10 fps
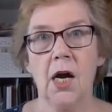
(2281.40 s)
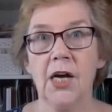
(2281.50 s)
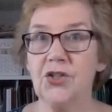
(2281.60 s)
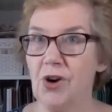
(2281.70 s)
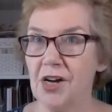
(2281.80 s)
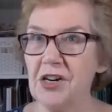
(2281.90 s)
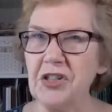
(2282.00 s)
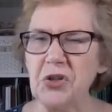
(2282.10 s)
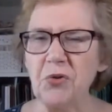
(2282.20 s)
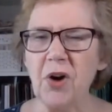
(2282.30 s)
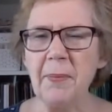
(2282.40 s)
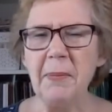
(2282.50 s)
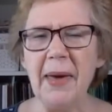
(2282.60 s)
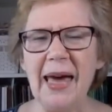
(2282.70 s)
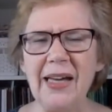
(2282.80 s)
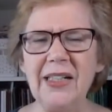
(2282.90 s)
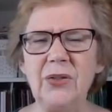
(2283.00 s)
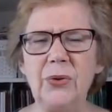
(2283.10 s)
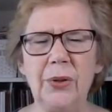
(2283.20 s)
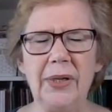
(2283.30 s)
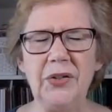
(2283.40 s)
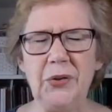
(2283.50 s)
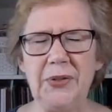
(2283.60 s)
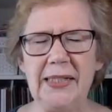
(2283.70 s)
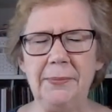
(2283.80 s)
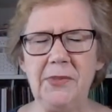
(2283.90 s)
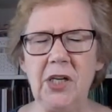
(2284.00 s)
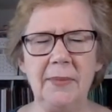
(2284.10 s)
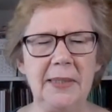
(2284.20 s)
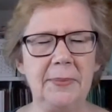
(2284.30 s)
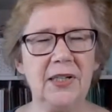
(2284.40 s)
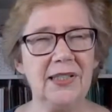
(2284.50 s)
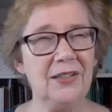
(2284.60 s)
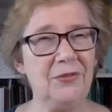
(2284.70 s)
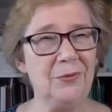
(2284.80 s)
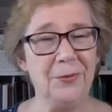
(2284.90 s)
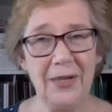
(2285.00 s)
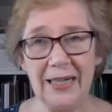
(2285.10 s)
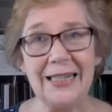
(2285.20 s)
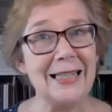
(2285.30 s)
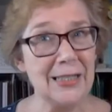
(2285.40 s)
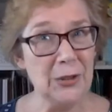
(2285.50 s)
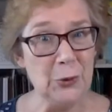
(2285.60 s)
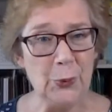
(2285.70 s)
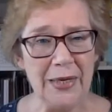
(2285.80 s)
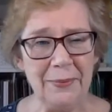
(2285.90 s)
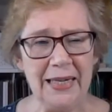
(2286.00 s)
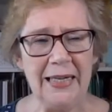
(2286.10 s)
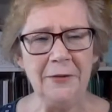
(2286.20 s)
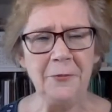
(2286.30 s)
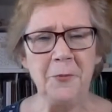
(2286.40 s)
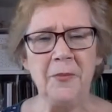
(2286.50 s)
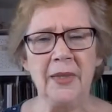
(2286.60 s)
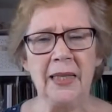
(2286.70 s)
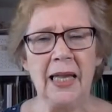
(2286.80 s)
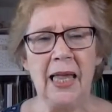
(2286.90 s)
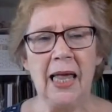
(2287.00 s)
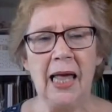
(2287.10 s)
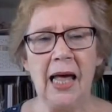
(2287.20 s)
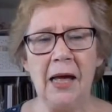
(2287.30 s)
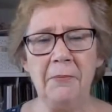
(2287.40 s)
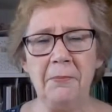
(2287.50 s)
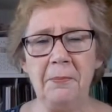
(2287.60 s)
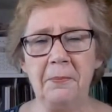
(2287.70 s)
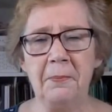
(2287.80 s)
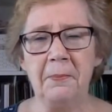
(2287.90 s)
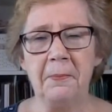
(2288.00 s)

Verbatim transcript: I try not to gripe about it, although I do sometimes because it really does annoy me. Um,